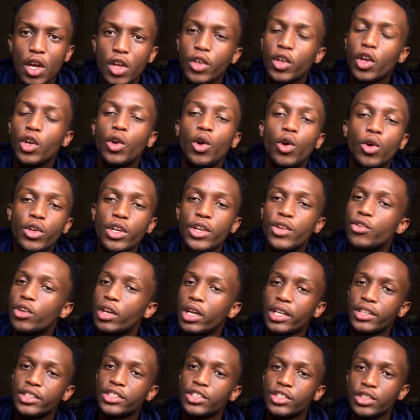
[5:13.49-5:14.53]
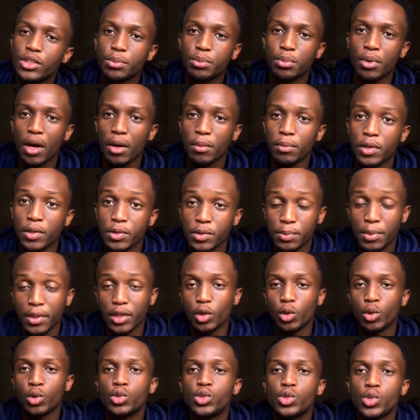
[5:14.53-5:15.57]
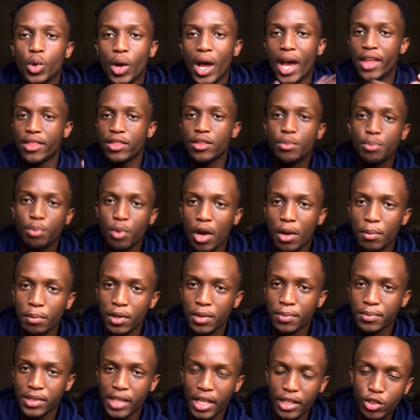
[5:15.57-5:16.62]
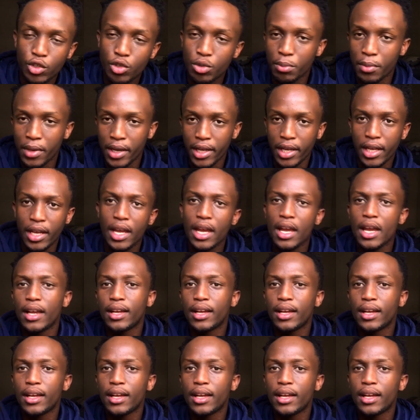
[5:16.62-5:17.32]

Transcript: not only relationship problems but also other problems that you may